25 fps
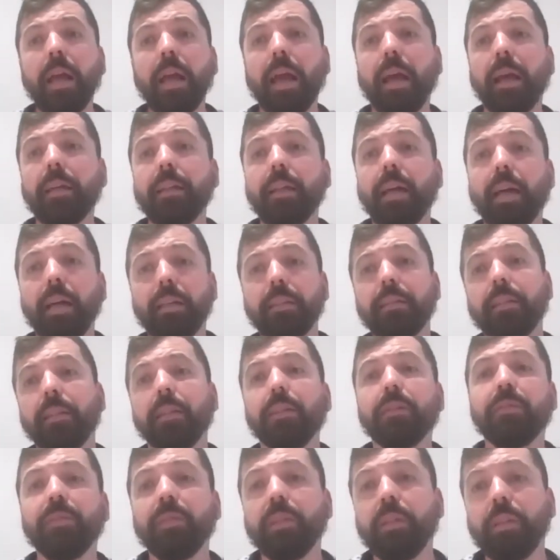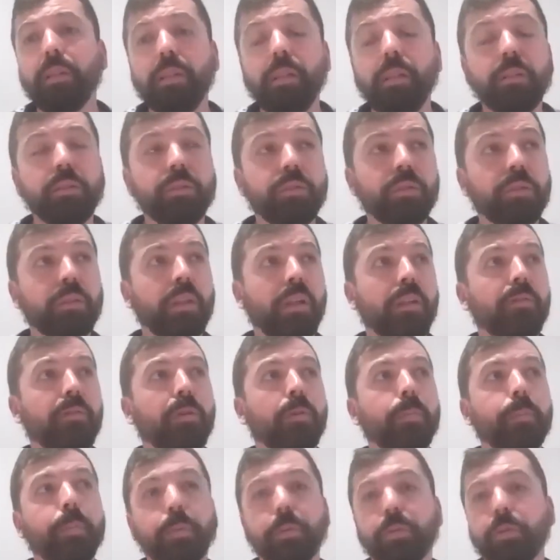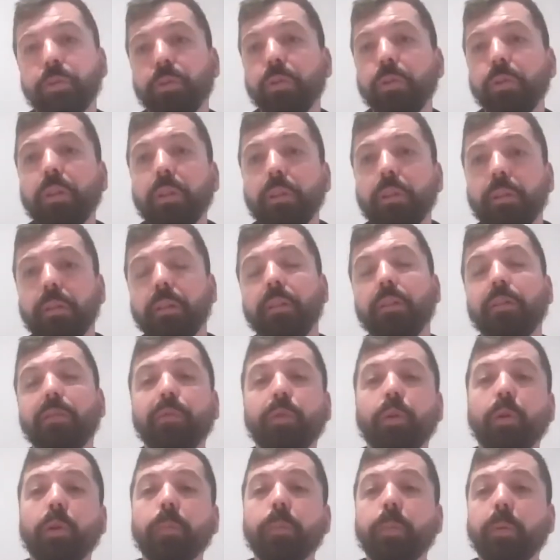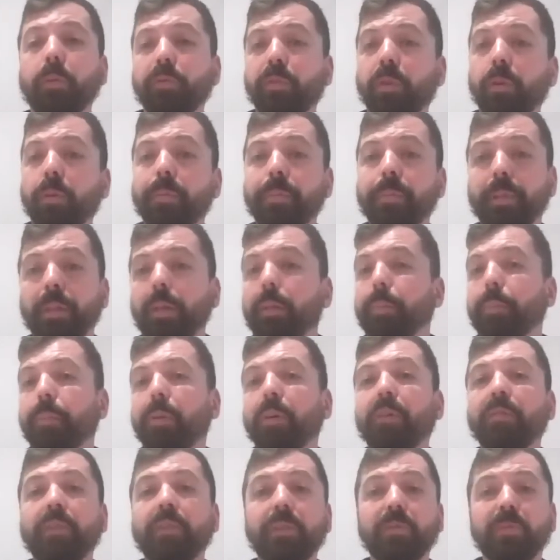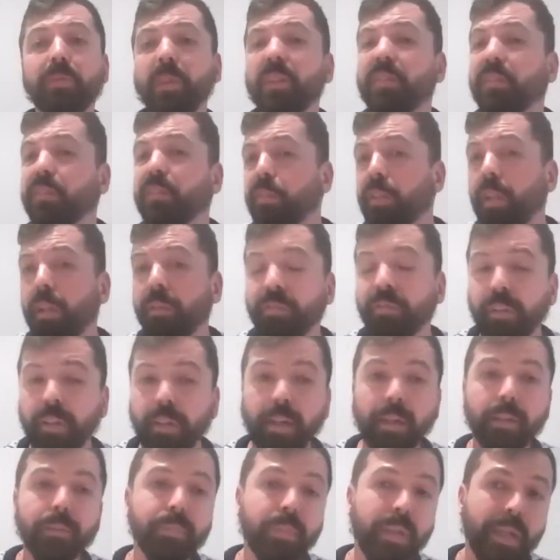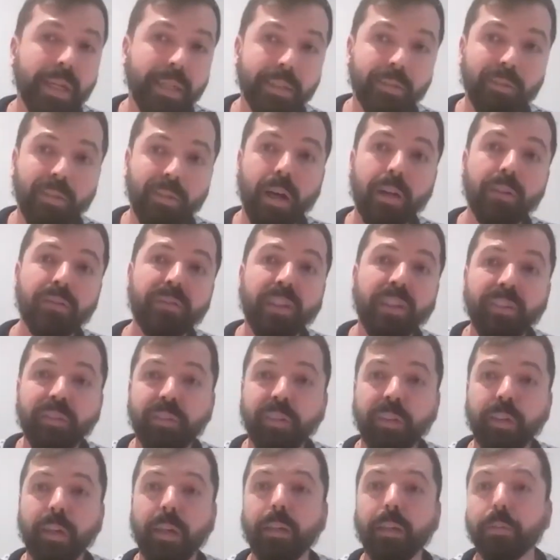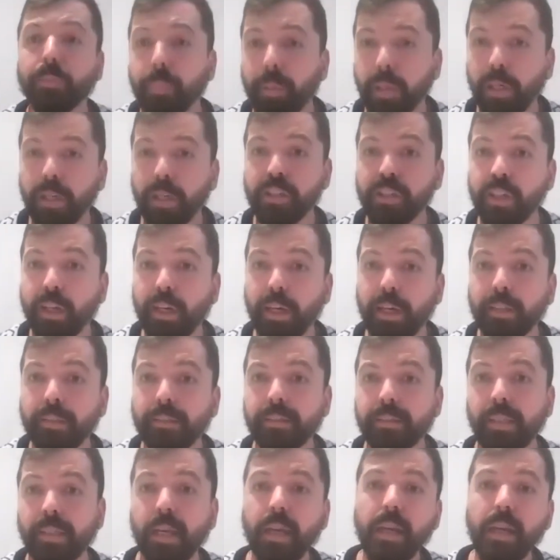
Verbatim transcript: And I think we need to give opportunities for, for people with different background, different budget,